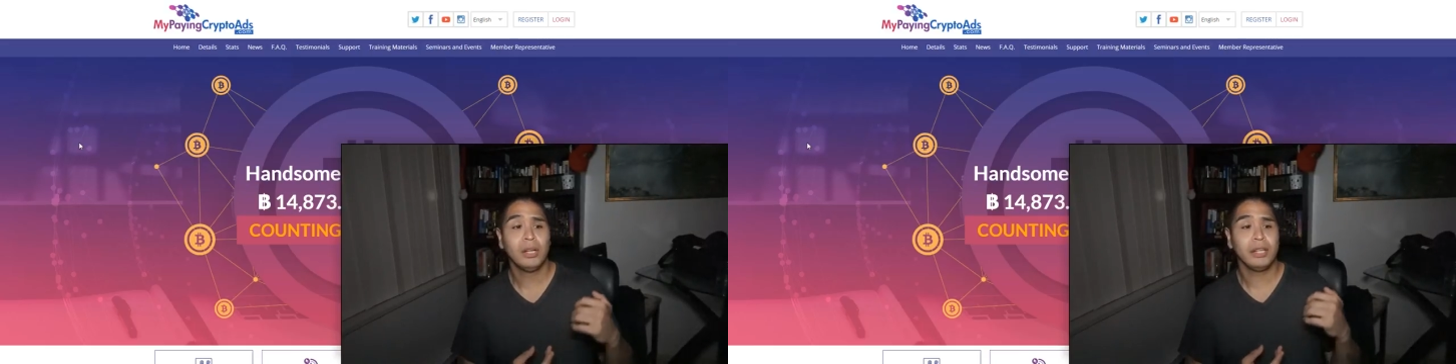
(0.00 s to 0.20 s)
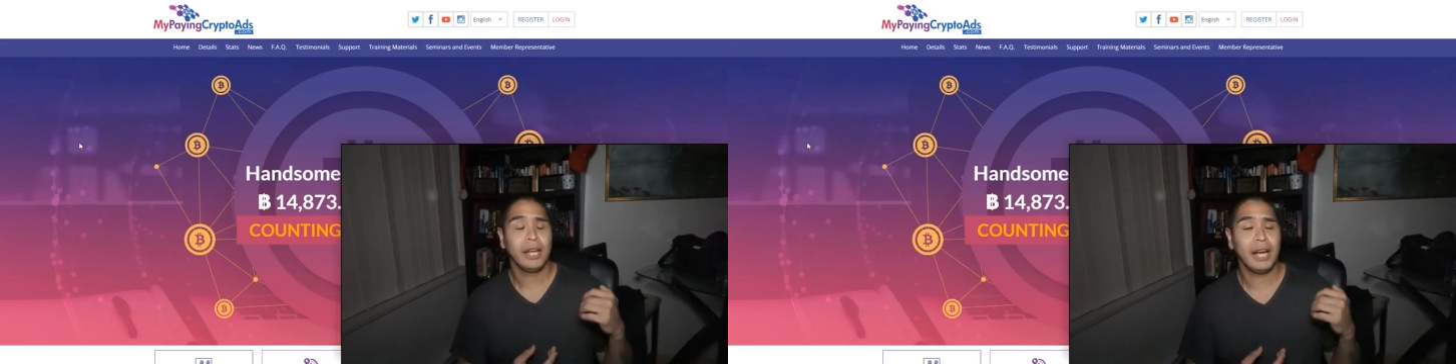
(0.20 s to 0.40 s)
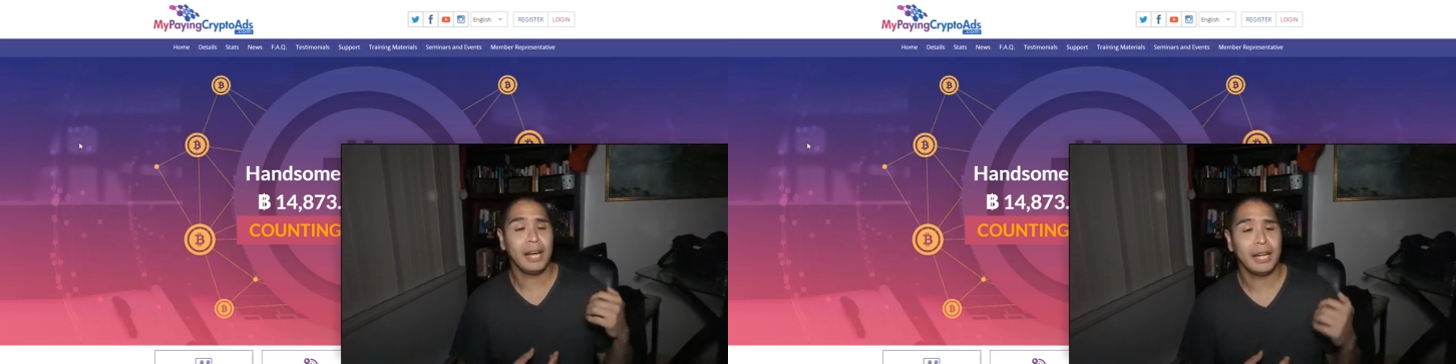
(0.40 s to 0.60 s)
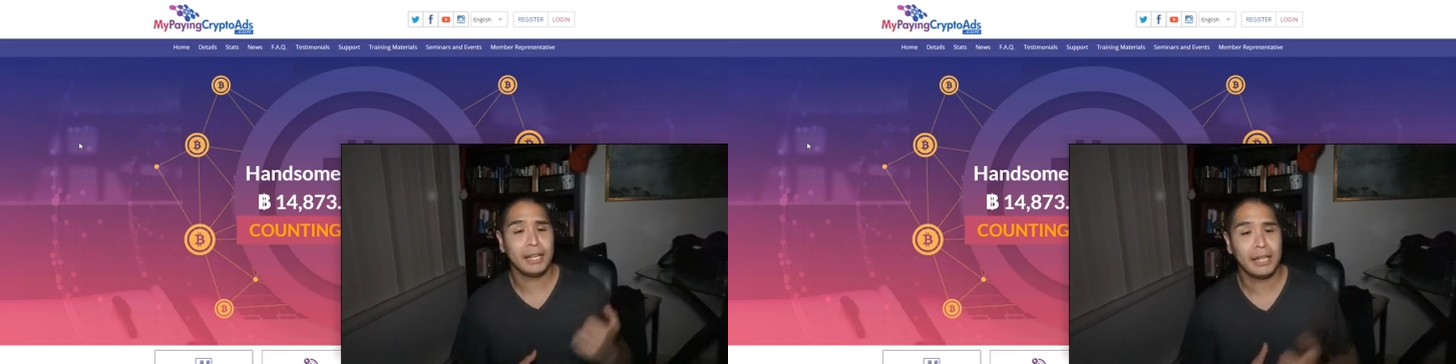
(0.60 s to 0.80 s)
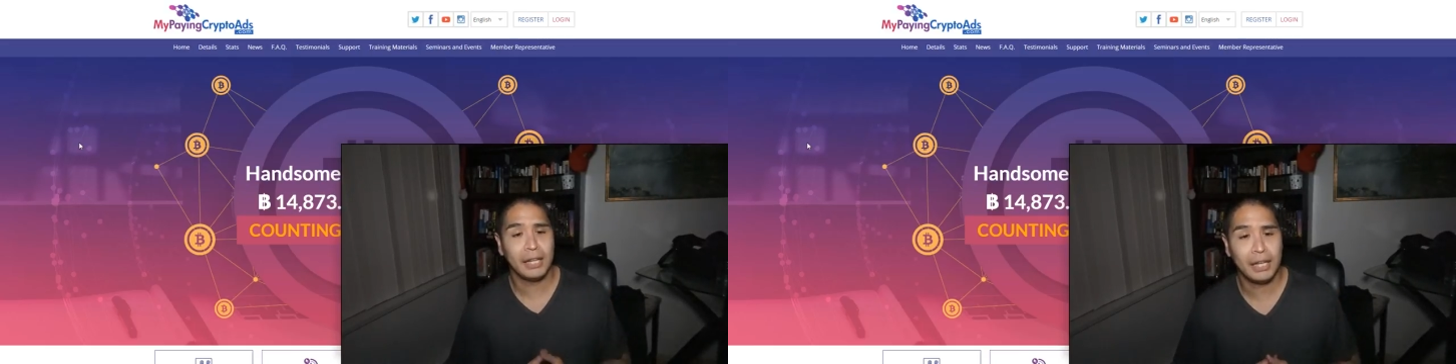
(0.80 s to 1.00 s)
they
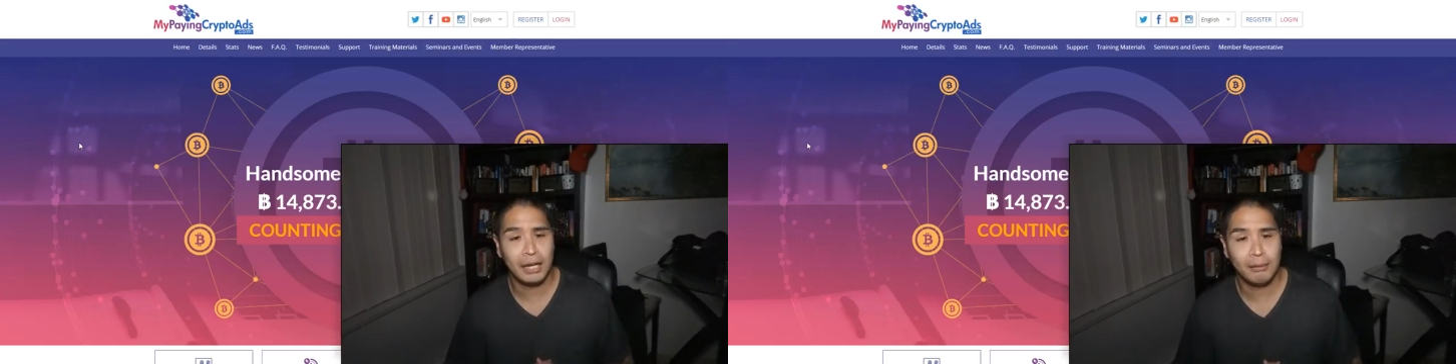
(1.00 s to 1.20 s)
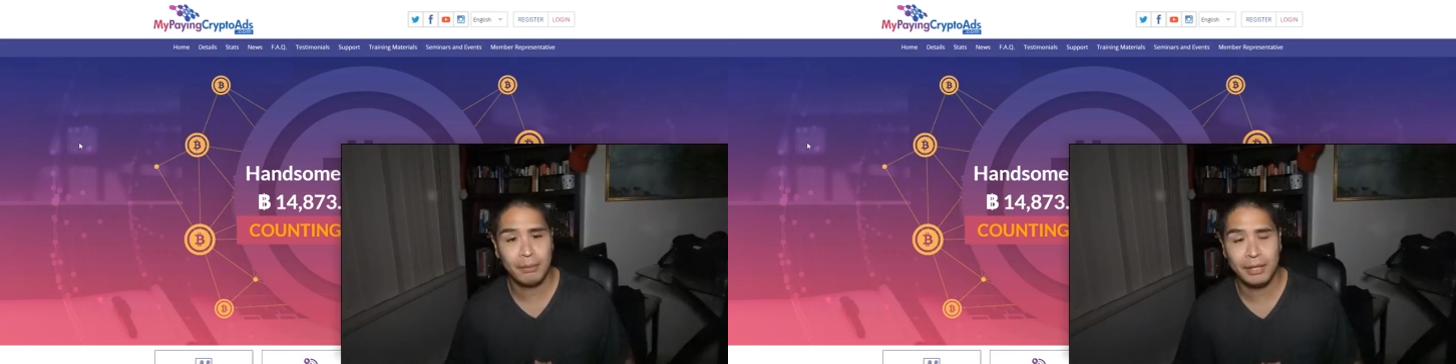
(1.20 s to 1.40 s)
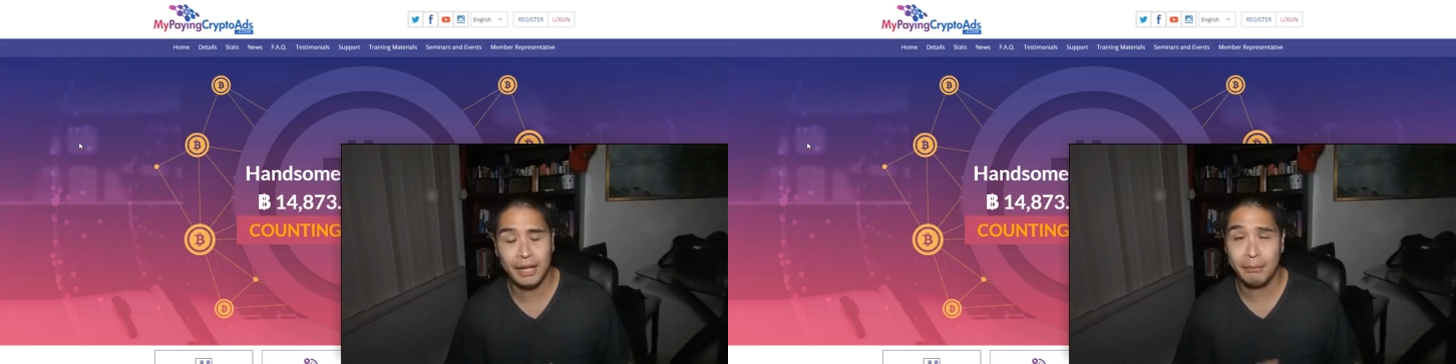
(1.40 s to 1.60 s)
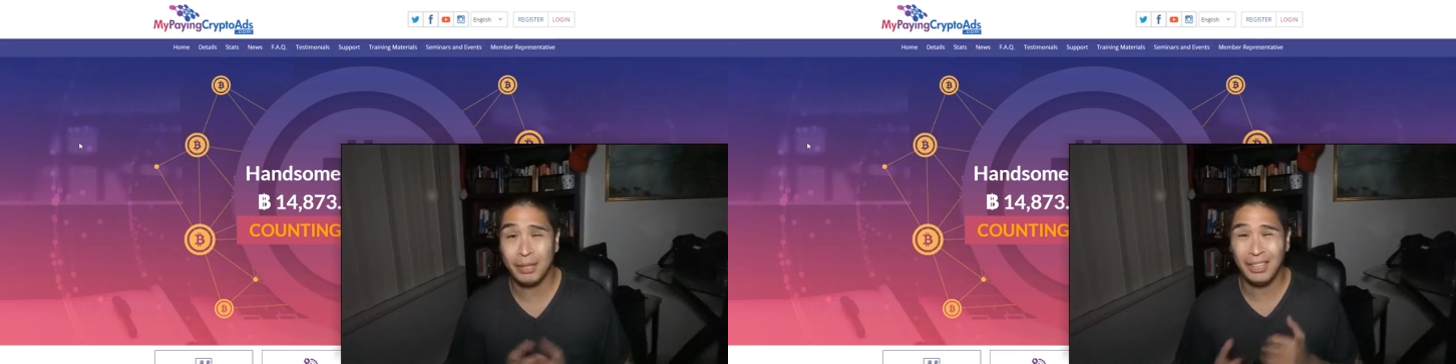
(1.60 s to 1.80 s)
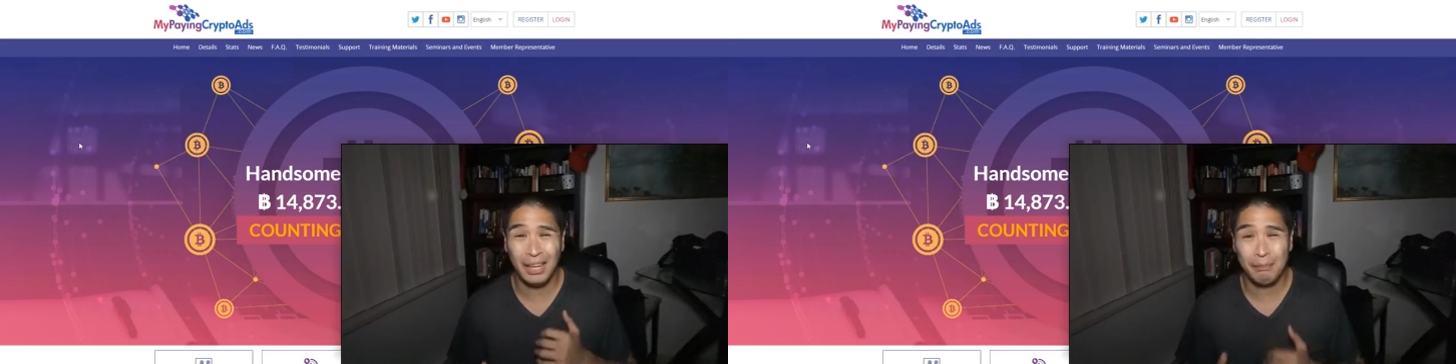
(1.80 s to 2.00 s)
had an
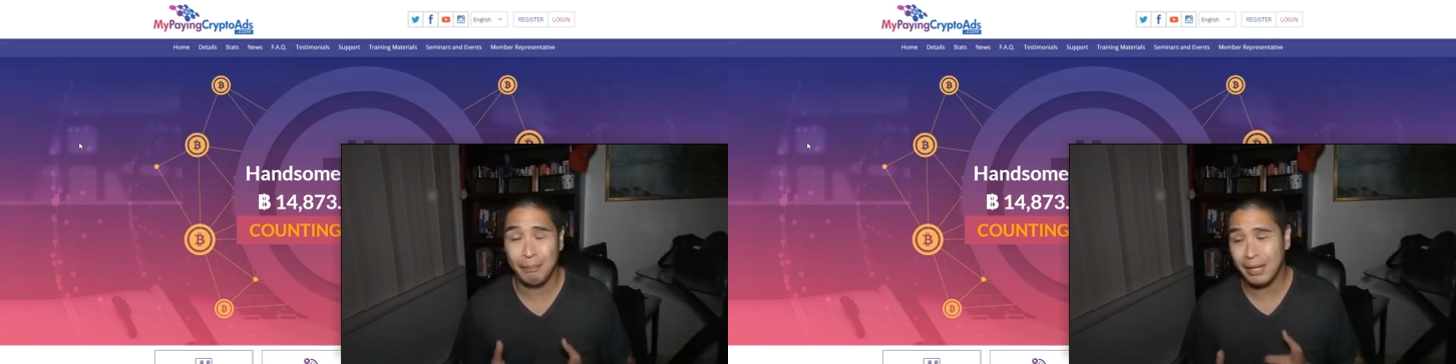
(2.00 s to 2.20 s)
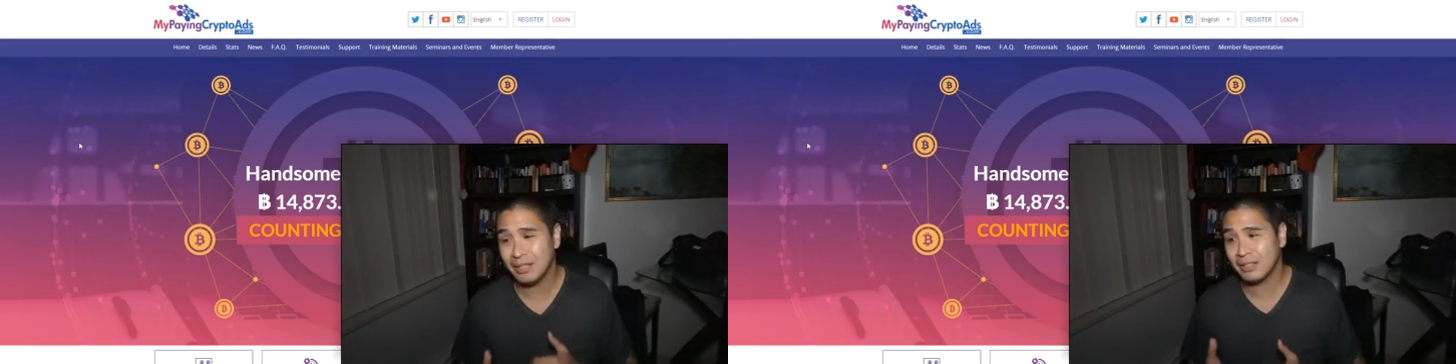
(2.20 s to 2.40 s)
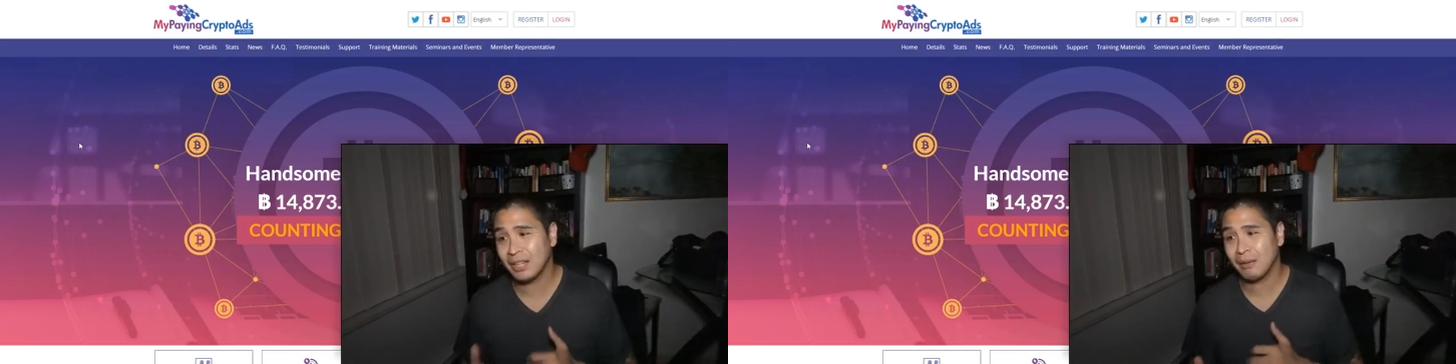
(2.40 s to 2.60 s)
MLM based